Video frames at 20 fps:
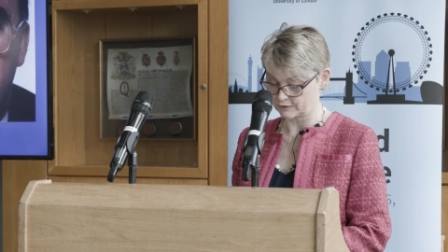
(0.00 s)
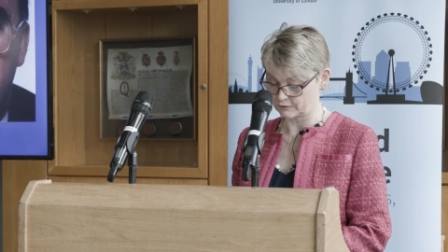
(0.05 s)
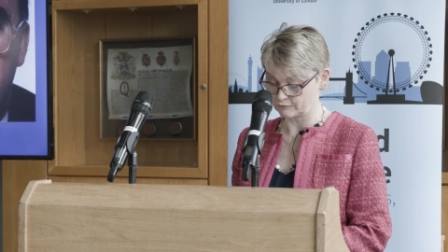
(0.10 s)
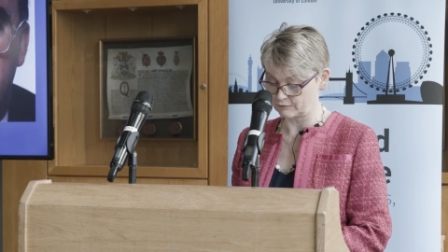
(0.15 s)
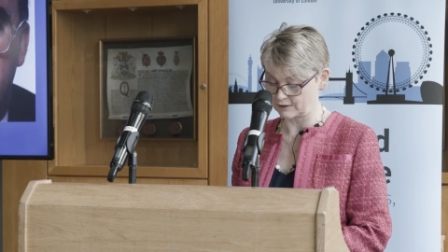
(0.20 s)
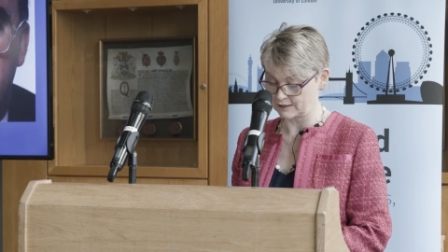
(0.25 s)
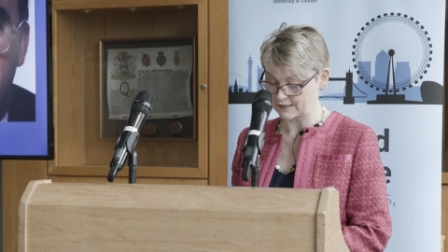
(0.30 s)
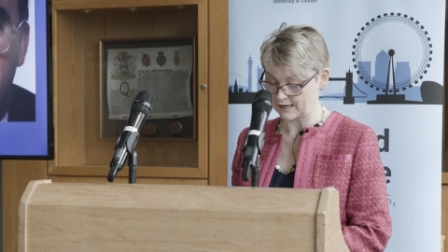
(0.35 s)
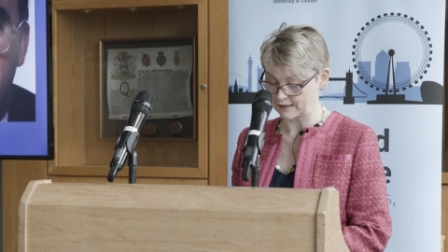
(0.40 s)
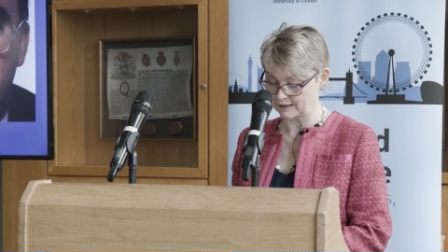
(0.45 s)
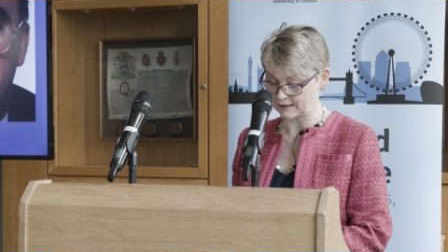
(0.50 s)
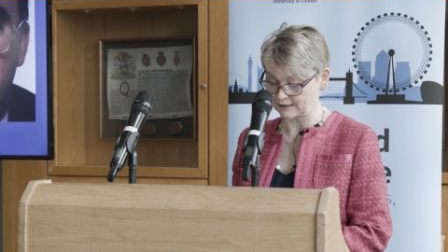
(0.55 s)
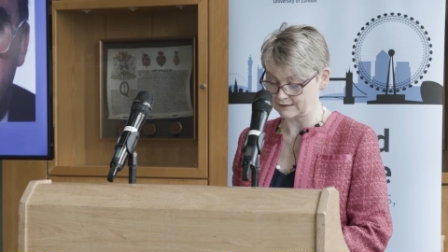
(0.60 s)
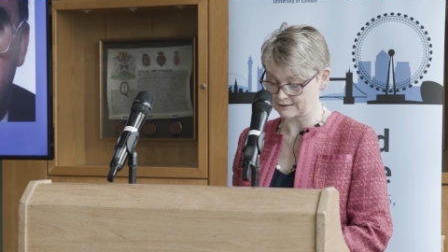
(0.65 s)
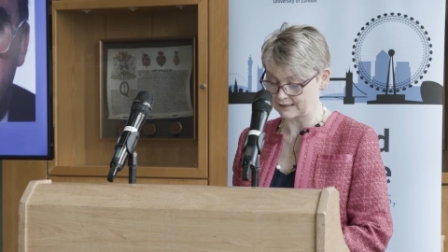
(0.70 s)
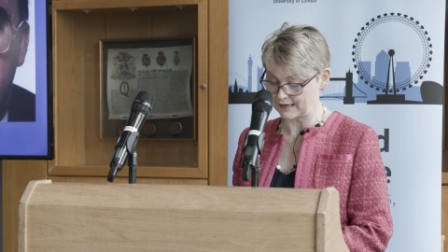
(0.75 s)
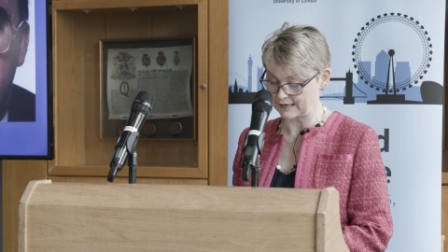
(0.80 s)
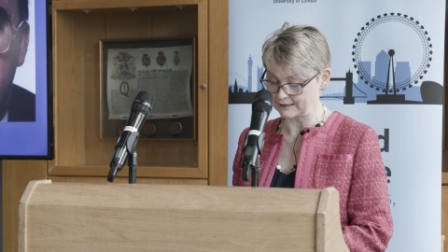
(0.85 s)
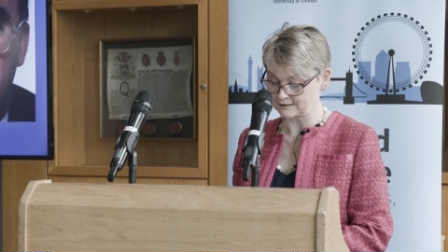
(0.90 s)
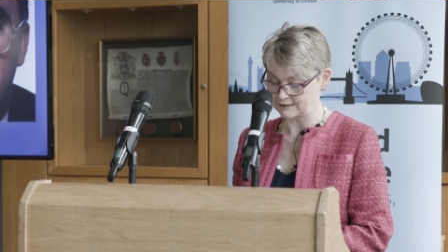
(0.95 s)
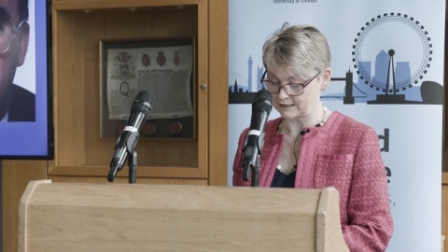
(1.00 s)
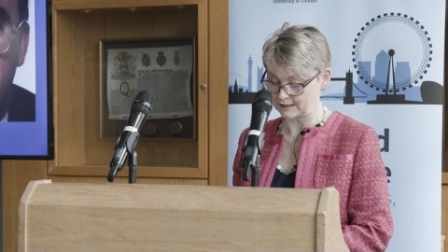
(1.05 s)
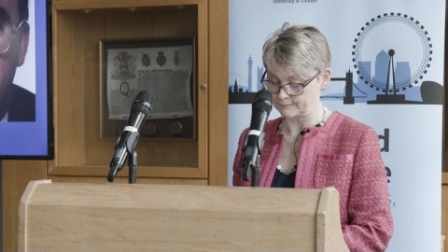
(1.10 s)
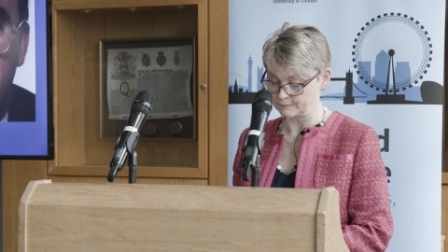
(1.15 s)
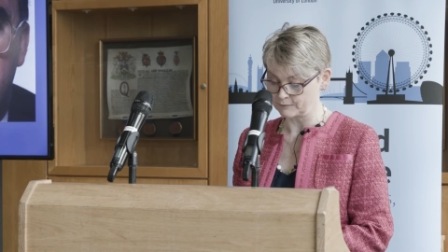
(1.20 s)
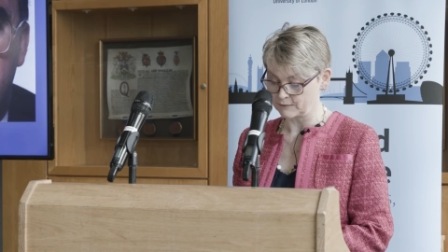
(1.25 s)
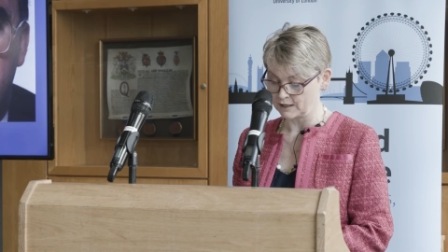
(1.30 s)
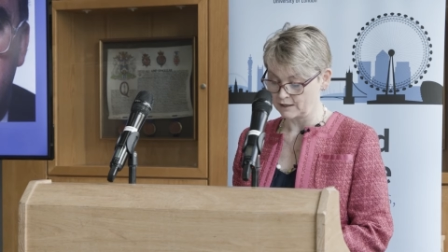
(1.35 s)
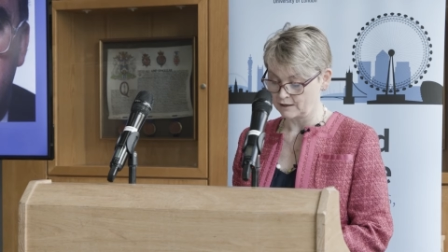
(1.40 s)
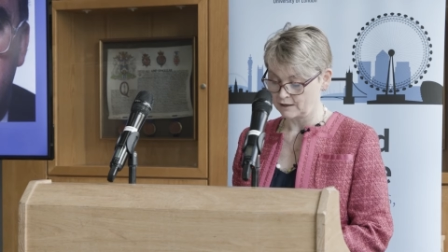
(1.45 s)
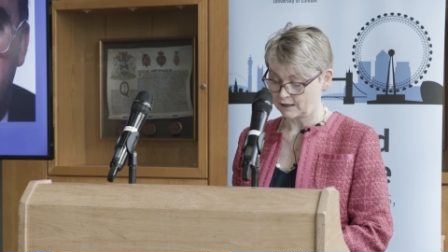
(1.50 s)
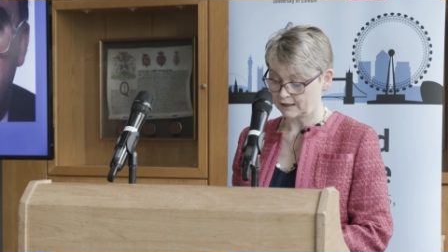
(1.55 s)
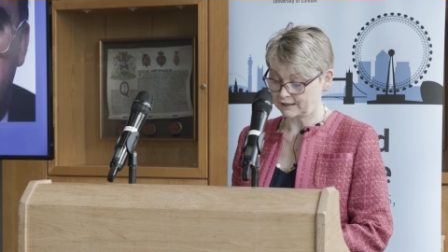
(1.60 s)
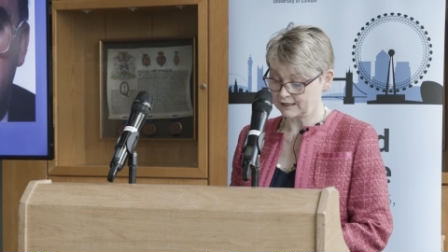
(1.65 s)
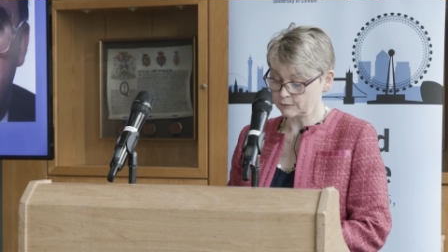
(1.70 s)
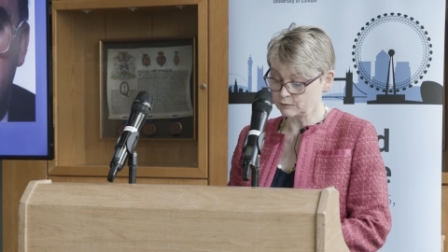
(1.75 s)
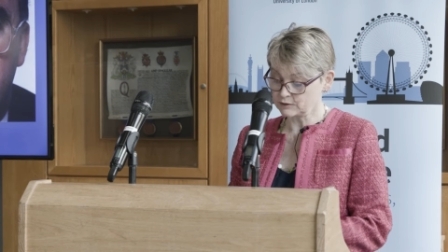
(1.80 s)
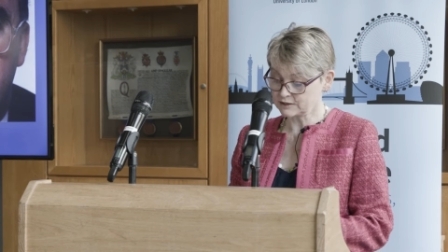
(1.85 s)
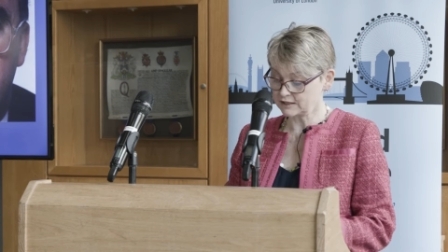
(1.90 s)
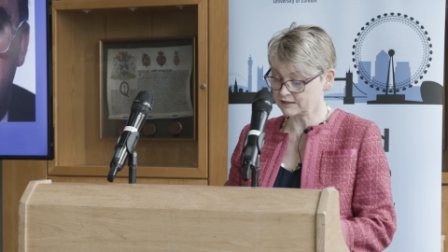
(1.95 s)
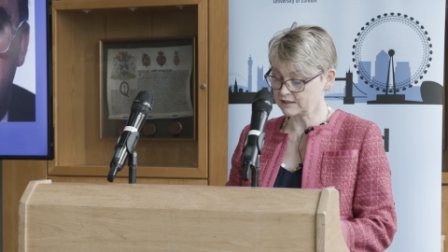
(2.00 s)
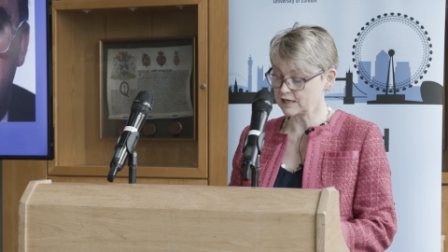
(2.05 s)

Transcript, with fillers: three decades later, and he was